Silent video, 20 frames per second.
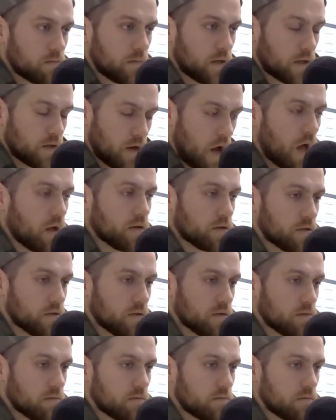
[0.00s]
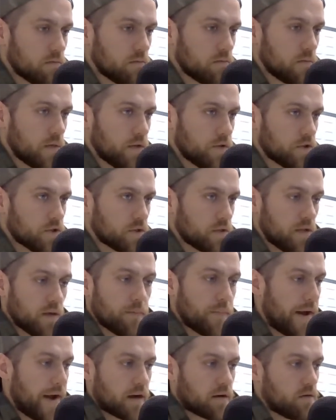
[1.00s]
acknowledge it, and just
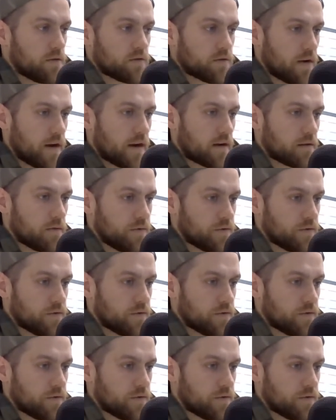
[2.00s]
get back on track.